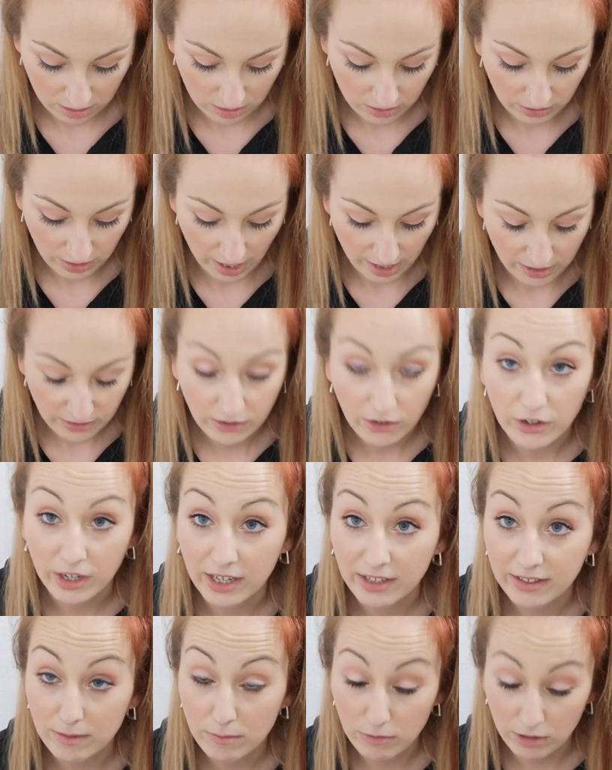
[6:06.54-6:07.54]
Okay, so you
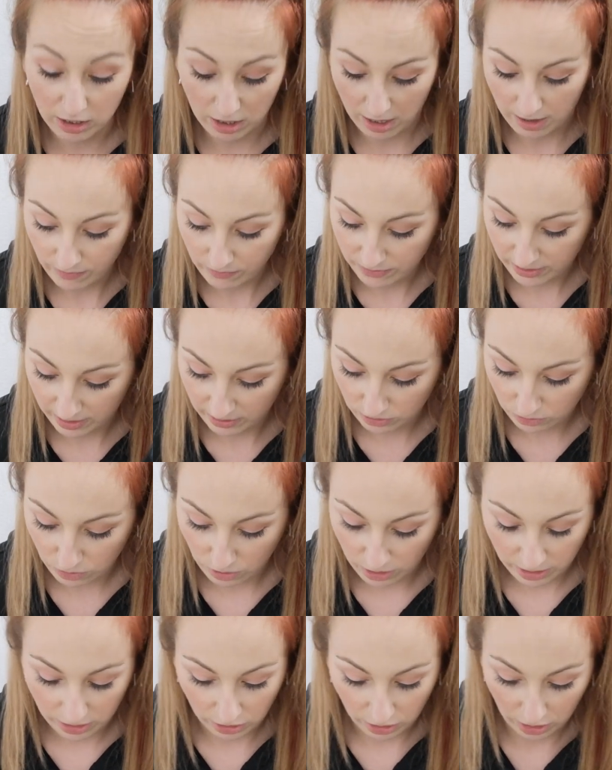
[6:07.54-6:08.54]
get some gloves, that's
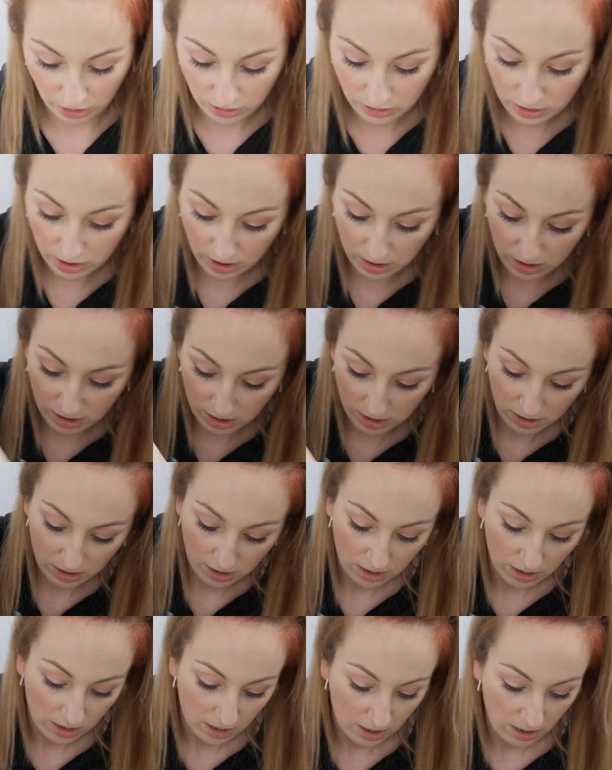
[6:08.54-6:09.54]
quite good.
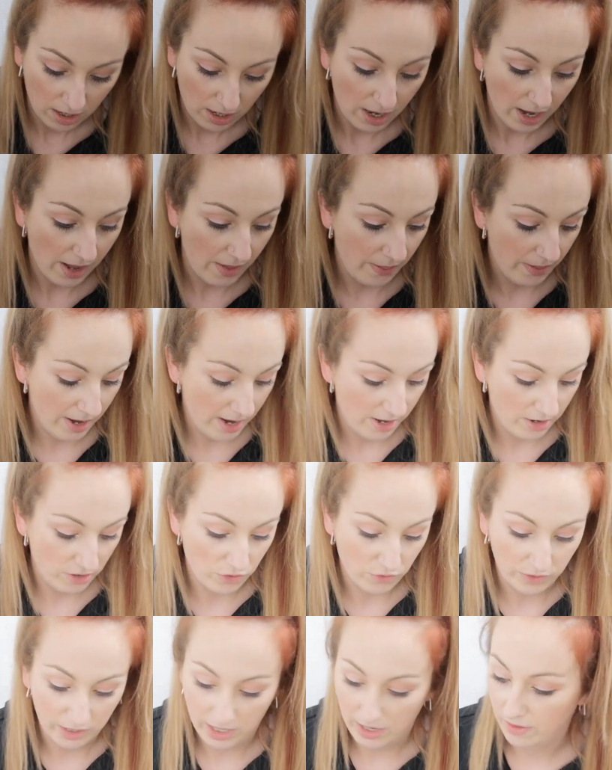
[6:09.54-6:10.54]
And then
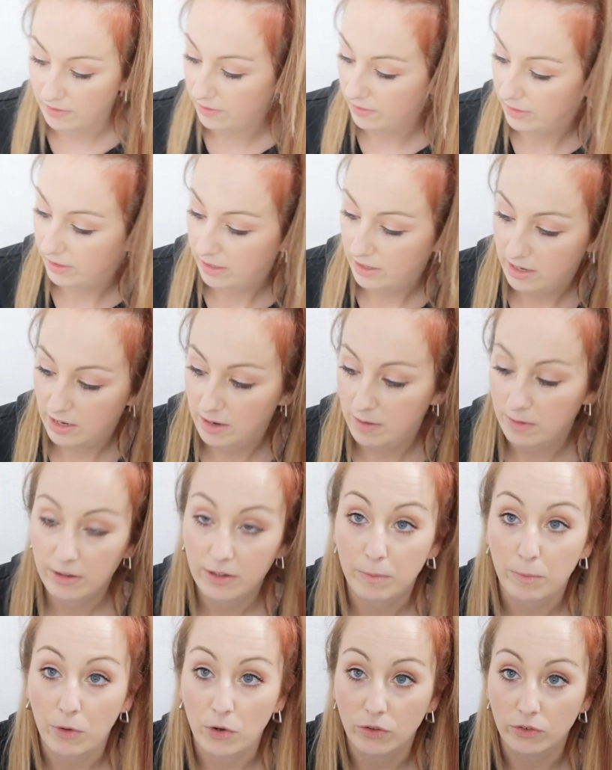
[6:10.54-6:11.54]
you get the
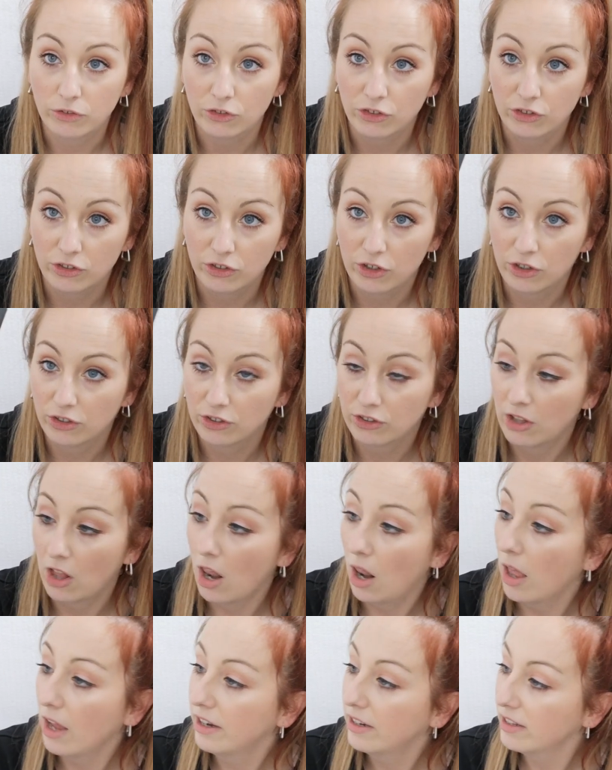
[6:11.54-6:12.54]
bottles, just looks
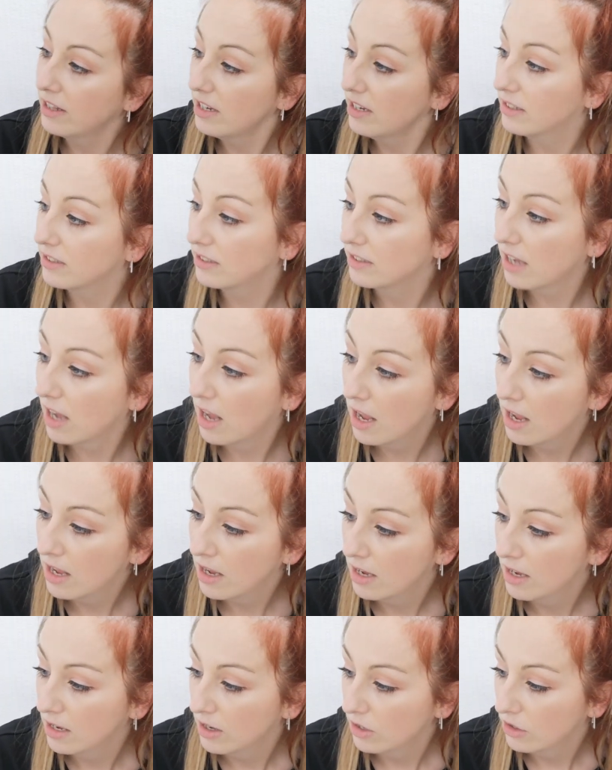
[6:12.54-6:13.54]
like this.
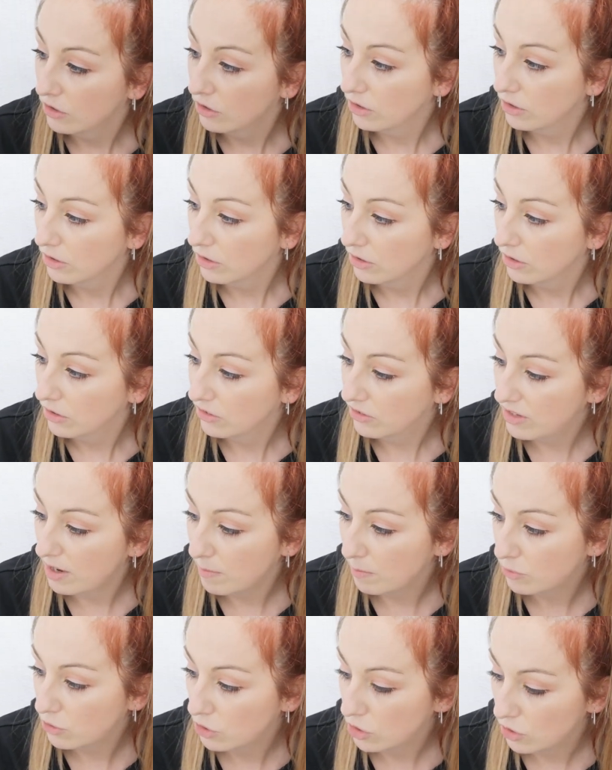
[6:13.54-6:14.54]
Step
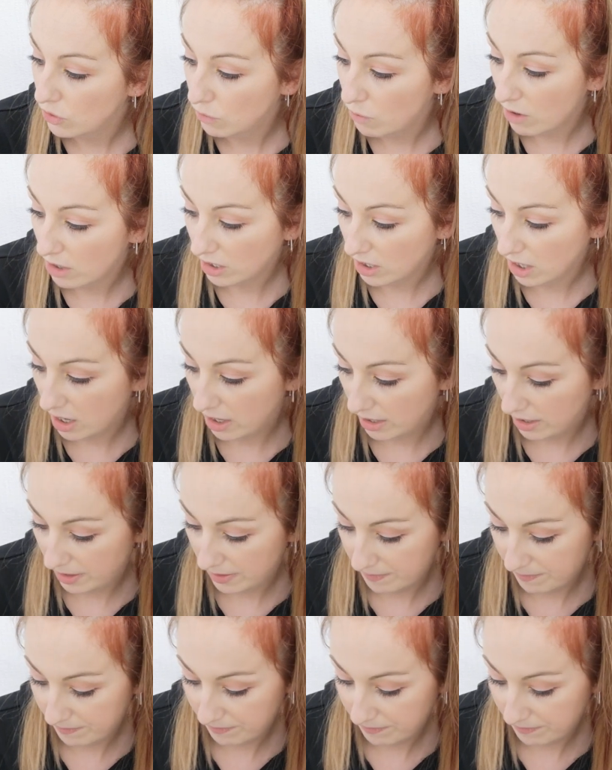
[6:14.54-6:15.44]
two, colour.